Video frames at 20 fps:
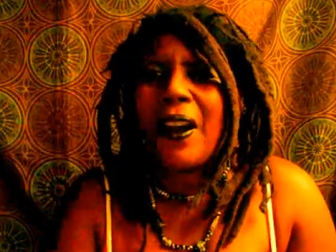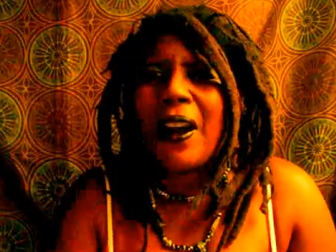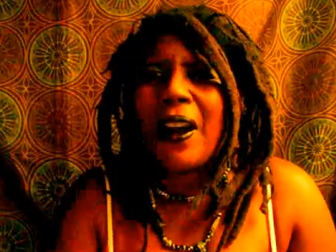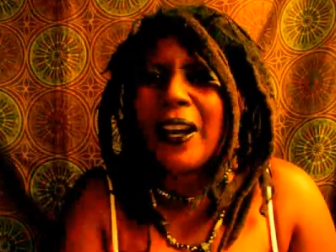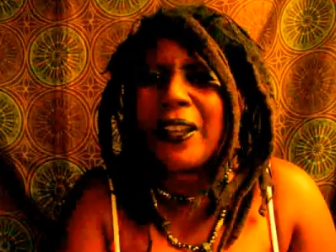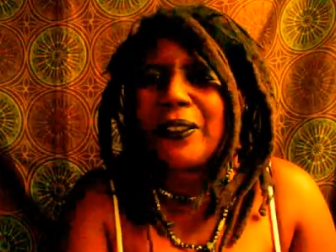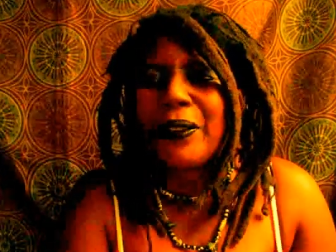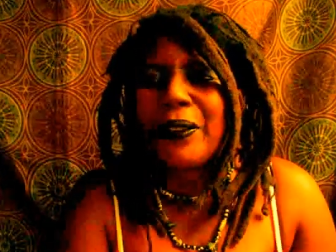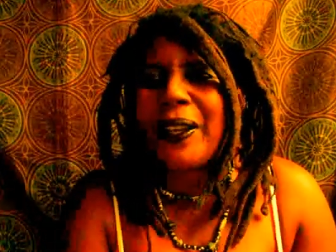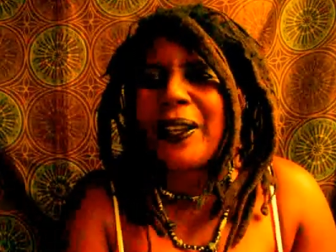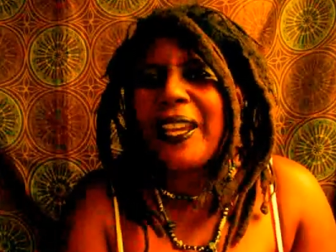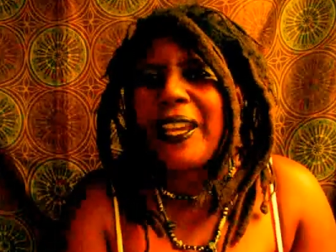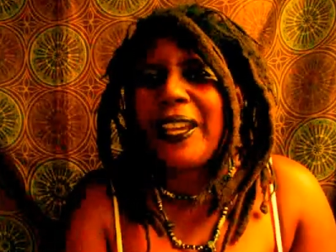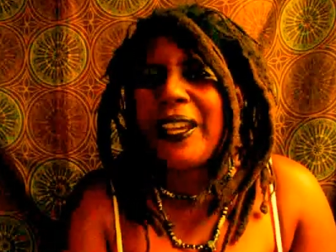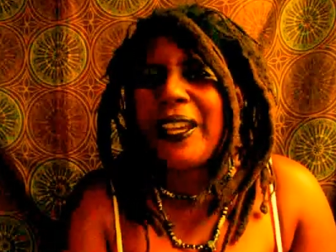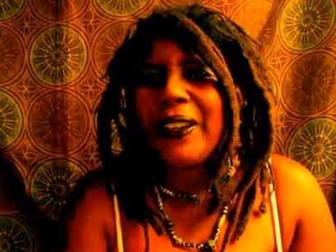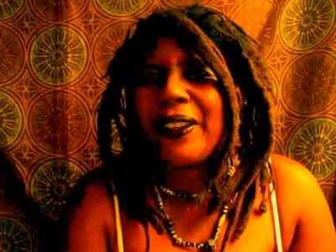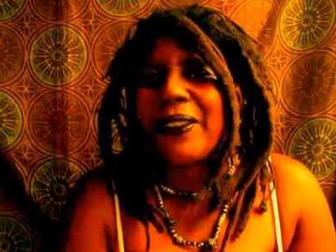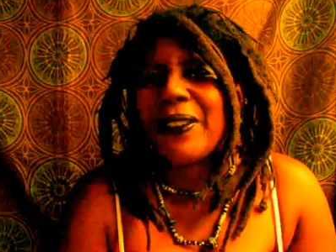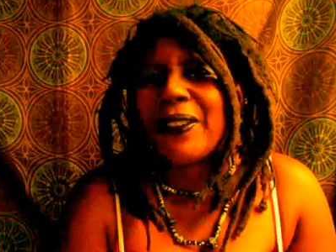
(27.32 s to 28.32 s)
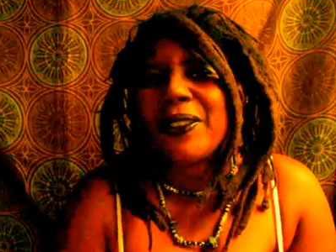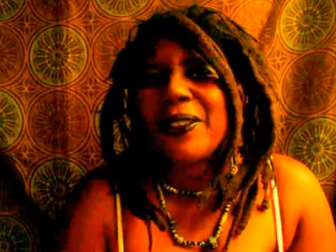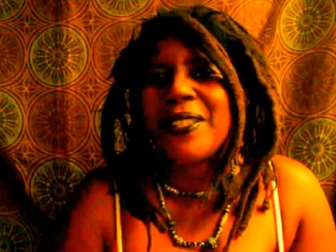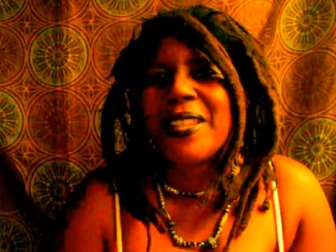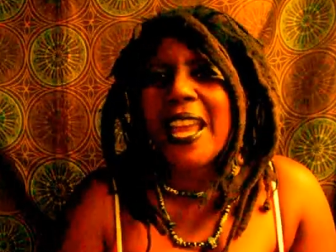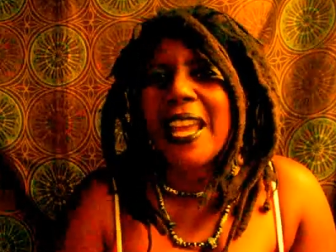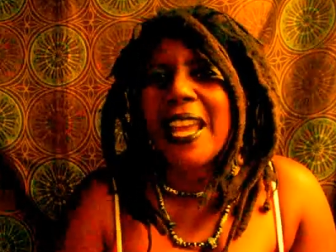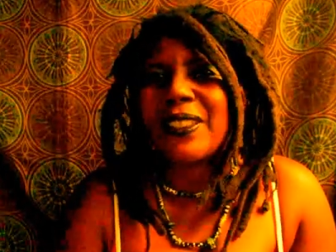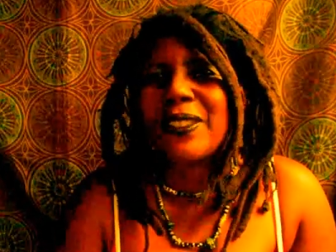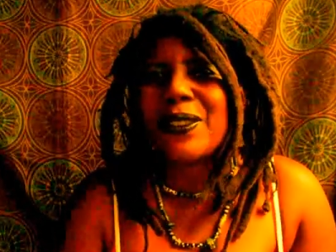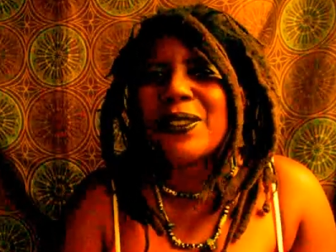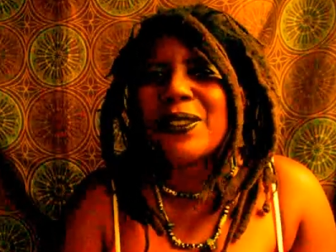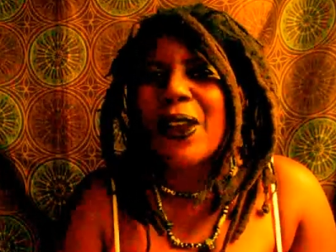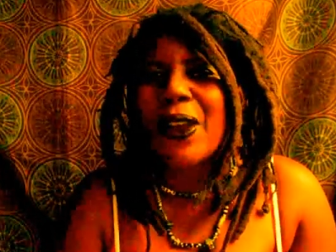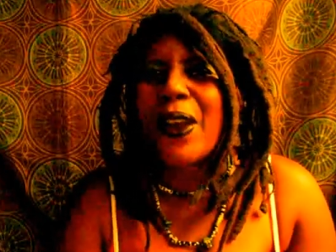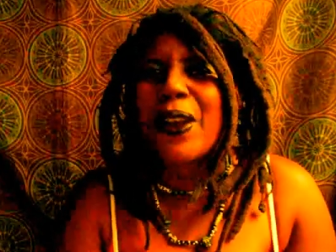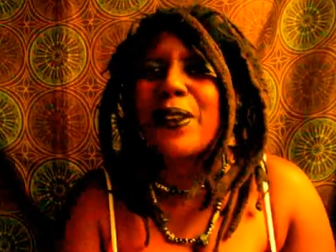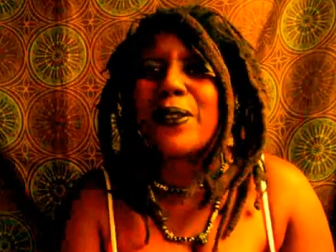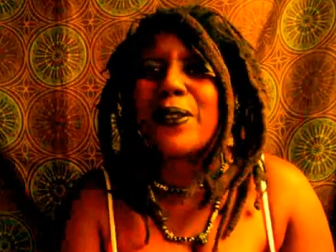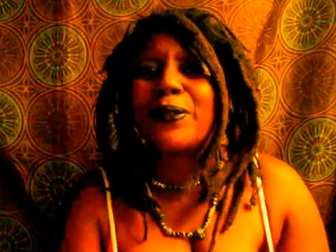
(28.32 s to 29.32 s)
on their head or a satin
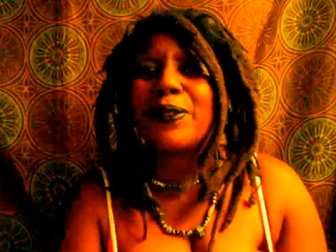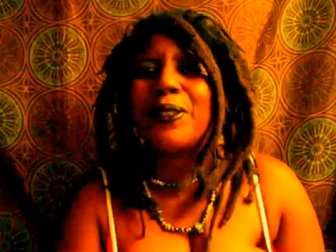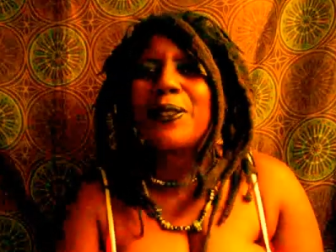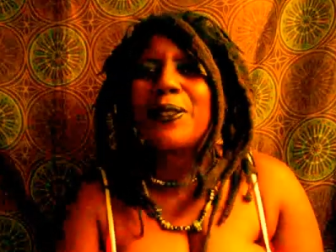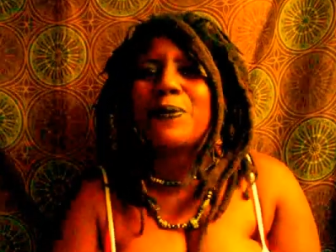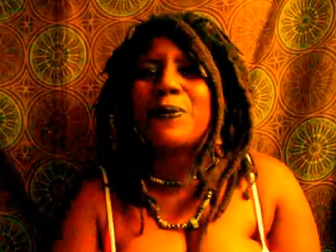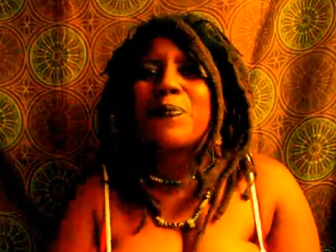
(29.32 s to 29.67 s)
scarf.